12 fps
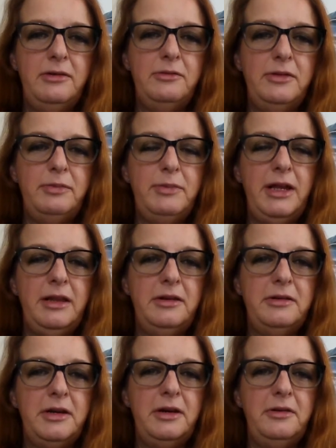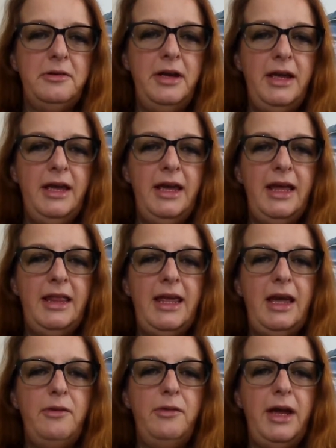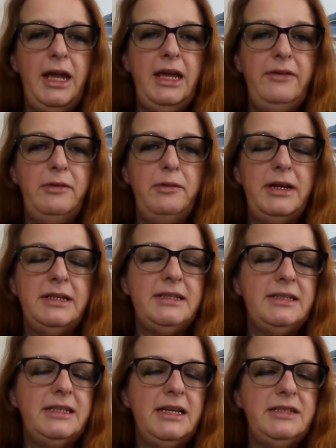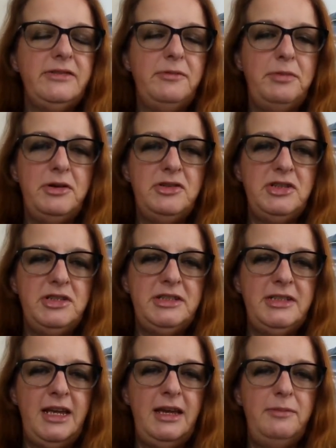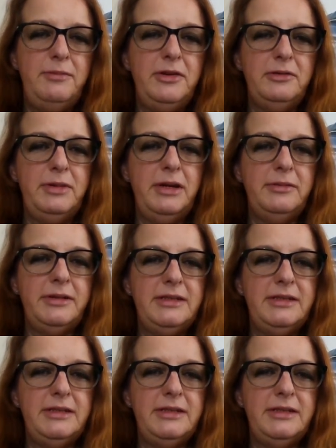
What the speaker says: with my logo. And that way, even when it's the size of a postage stamp, you'll be able to